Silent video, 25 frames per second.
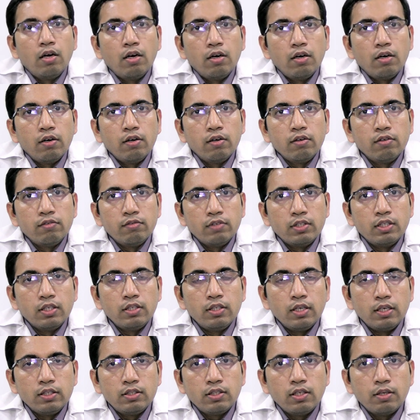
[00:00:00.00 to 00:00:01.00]
uh,
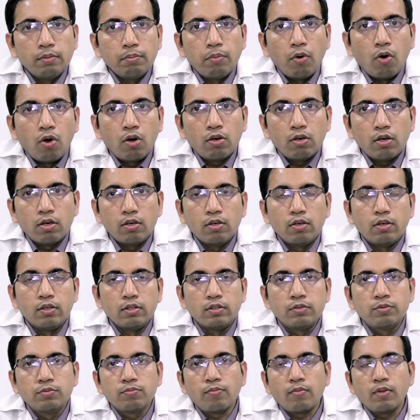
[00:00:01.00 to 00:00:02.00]
whether there is any block or
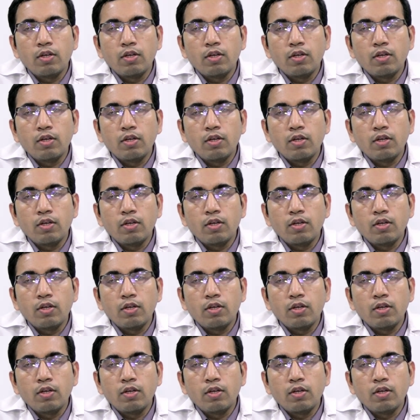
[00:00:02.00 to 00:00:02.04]
not.